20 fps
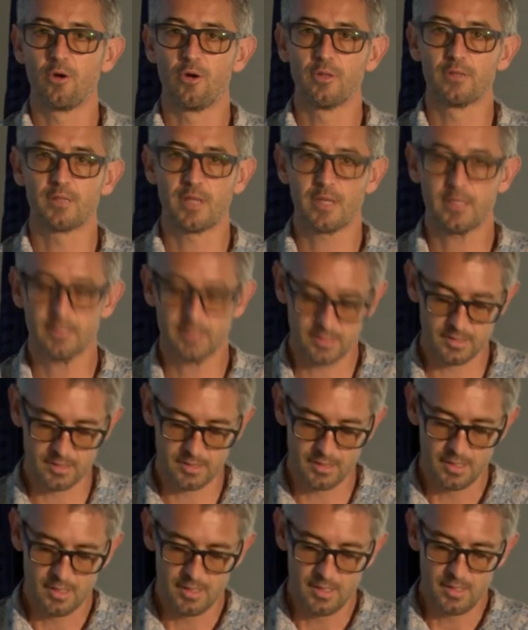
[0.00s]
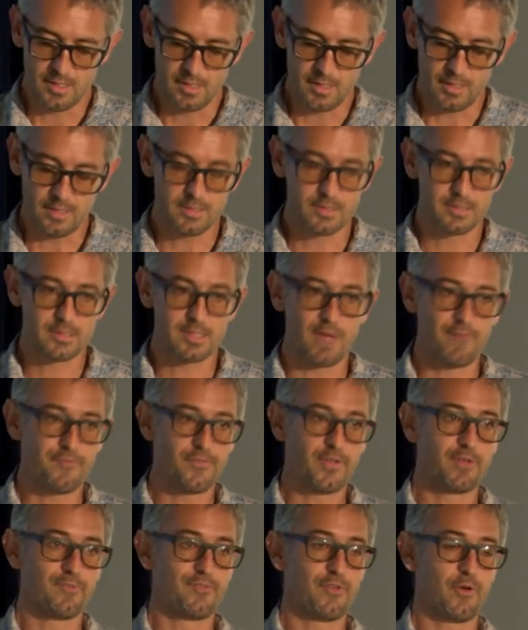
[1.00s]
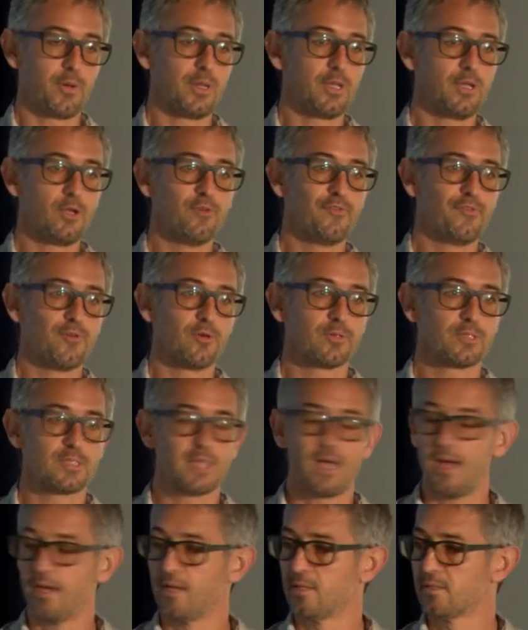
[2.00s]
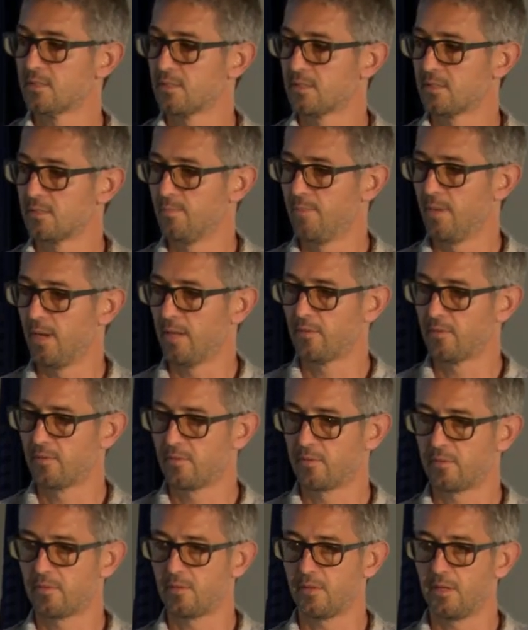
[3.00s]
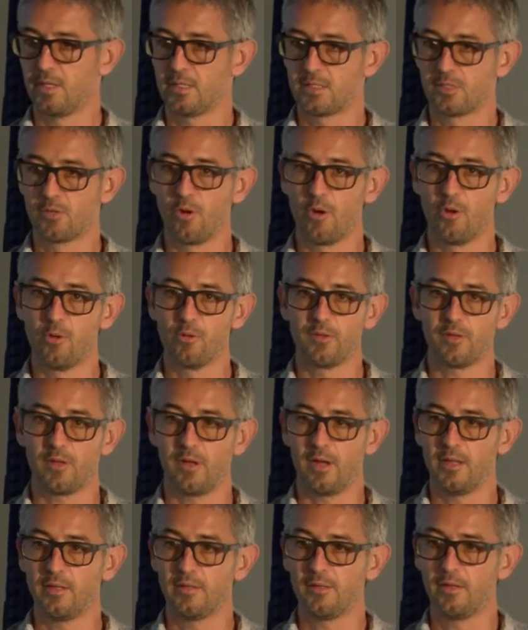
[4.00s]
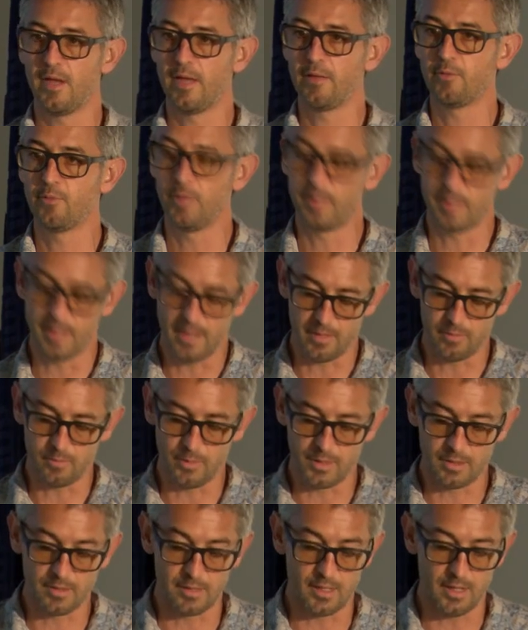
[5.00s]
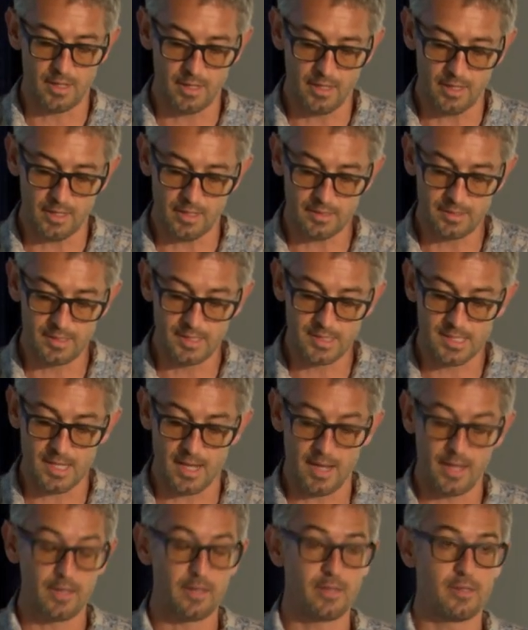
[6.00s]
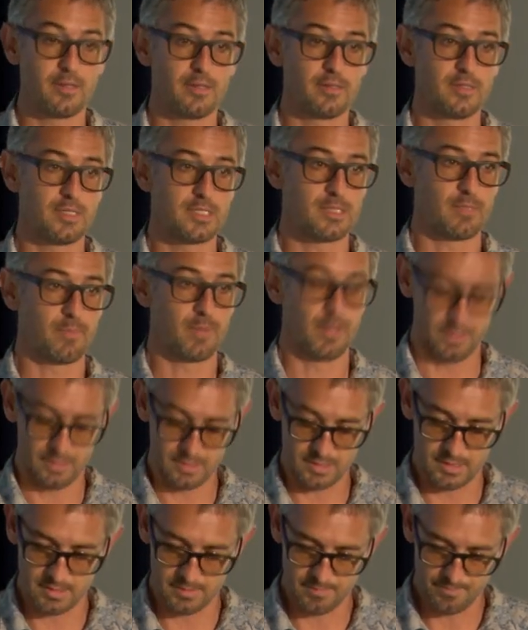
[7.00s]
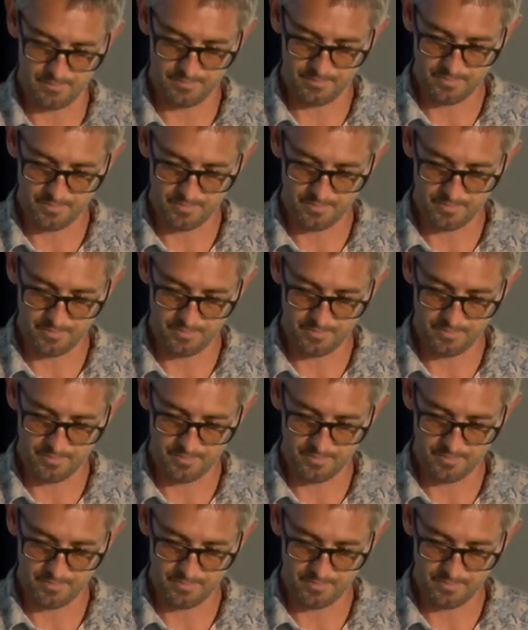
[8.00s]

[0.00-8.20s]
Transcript: context is something very new for science, but it grows end, end with hand with uh, design disciplines.